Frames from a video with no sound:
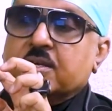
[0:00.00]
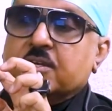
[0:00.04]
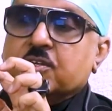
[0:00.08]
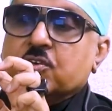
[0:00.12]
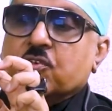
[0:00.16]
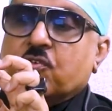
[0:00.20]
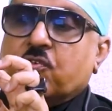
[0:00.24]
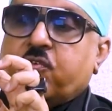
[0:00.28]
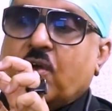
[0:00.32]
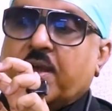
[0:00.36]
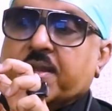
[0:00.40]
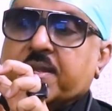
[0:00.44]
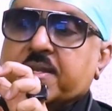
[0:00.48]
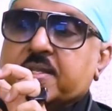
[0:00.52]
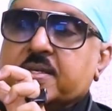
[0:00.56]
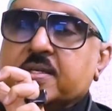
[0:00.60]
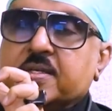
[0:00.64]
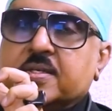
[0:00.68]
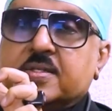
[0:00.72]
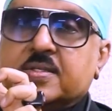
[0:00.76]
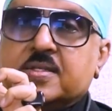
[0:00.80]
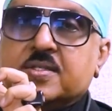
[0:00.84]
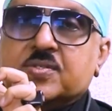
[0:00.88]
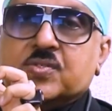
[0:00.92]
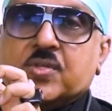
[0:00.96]
You find
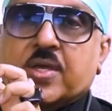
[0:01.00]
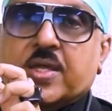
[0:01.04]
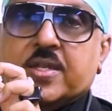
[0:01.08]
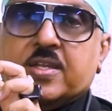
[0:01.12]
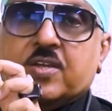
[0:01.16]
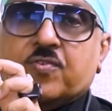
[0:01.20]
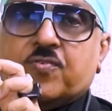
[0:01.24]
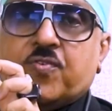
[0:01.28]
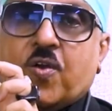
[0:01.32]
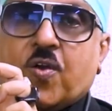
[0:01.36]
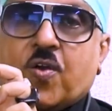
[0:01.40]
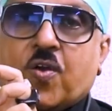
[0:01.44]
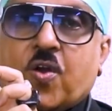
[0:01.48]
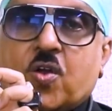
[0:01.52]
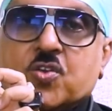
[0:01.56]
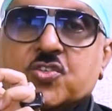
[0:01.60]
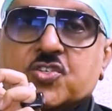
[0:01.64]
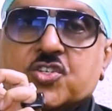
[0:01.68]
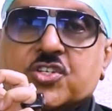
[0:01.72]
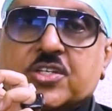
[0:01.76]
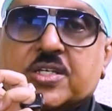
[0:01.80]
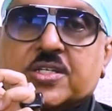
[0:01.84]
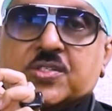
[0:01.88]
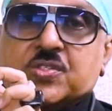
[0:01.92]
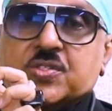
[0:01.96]
here the center for
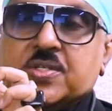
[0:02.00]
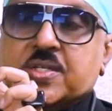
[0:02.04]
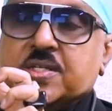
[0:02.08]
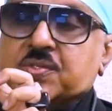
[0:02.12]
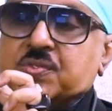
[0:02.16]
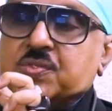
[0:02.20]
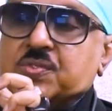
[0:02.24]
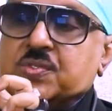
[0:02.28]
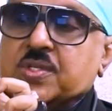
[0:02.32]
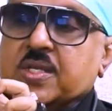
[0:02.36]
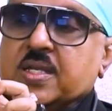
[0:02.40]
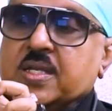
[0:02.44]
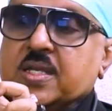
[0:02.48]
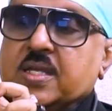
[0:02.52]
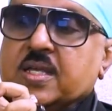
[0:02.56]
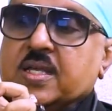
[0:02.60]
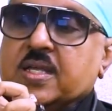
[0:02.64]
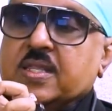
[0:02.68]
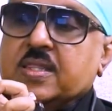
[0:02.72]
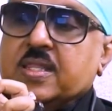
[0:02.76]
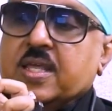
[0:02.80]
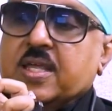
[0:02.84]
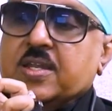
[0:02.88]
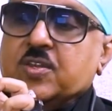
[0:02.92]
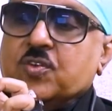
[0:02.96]
consciousness,
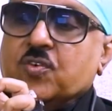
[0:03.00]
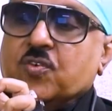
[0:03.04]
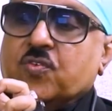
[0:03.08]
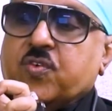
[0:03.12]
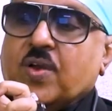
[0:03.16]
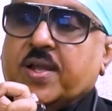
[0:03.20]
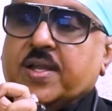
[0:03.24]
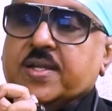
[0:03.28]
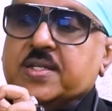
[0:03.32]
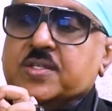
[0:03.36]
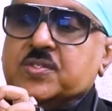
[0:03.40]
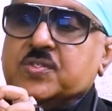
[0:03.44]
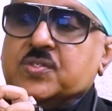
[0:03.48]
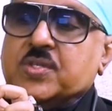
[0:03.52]
then you find the